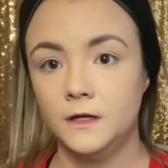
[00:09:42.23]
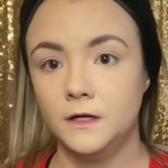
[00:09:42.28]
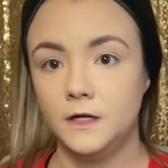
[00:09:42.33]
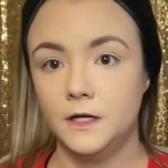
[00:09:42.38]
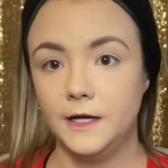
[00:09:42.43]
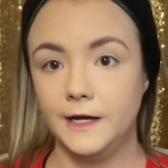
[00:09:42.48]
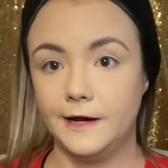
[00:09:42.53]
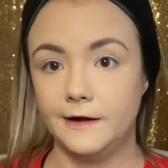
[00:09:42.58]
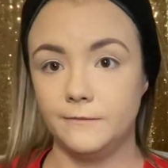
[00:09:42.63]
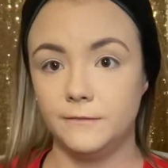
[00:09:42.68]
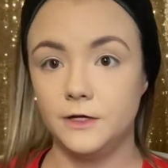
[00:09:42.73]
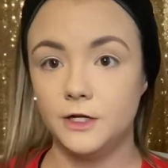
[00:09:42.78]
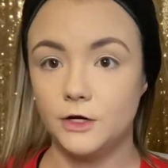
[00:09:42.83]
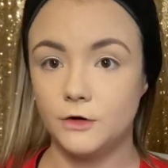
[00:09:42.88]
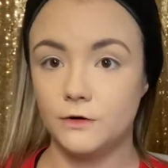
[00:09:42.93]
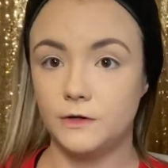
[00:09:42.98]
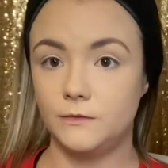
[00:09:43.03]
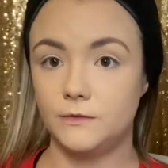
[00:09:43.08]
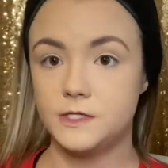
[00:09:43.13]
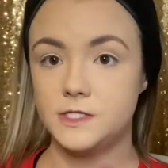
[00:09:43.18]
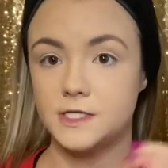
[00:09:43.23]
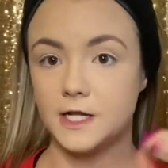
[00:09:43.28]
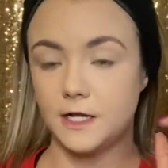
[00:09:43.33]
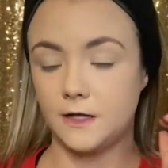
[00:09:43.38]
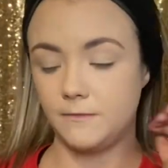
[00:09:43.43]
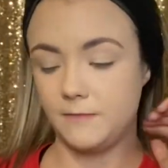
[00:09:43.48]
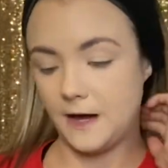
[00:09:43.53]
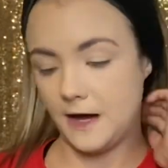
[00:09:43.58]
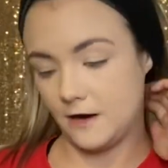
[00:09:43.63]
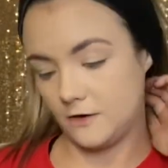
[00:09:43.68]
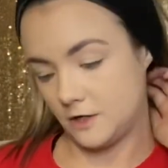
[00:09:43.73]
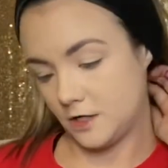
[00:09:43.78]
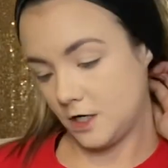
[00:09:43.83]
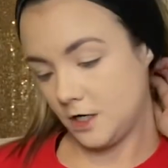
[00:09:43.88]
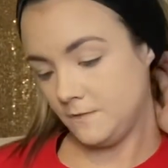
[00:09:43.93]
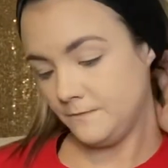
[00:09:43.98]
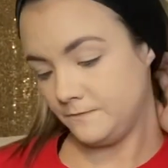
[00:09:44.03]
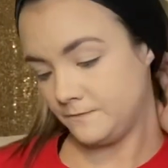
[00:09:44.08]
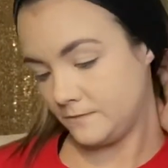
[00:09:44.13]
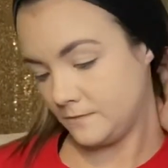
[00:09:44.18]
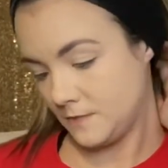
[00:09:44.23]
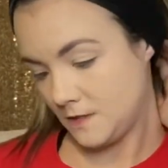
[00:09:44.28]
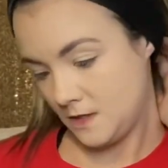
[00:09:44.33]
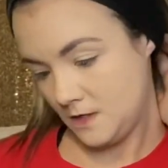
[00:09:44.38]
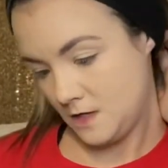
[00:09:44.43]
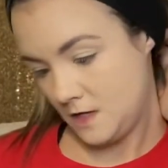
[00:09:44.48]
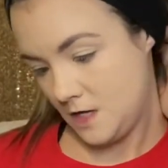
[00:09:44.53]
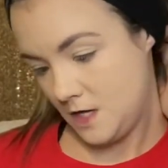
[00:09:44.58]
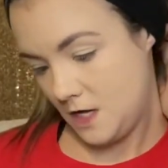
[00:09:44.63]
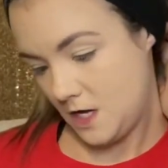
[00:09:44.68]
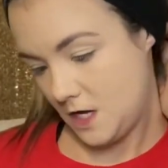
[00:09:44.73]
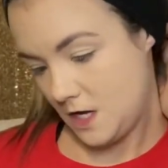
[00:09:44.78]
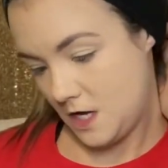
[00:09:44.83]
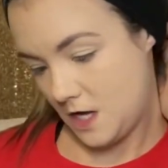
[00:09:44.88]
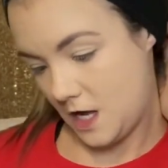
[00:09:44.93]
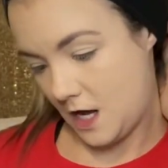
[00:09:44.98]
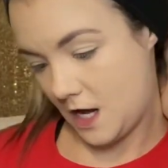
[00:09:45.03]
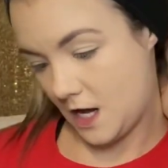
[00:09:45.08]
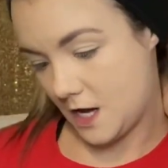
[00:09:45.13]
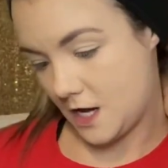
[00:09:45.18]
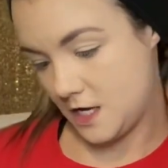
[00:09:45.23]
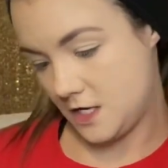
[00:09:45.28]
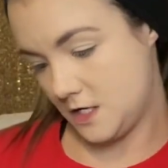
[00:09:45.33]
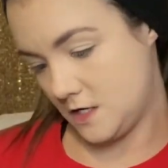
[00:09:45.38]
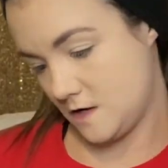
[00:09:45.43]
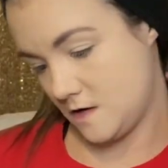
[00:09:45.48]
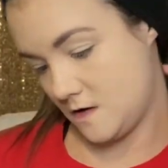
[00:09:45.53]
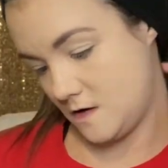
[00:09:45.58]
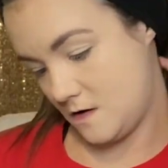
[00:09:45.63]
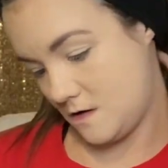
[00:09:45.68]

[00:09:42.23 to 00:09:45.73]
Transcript: Now I'm gonna go in with setting powder, and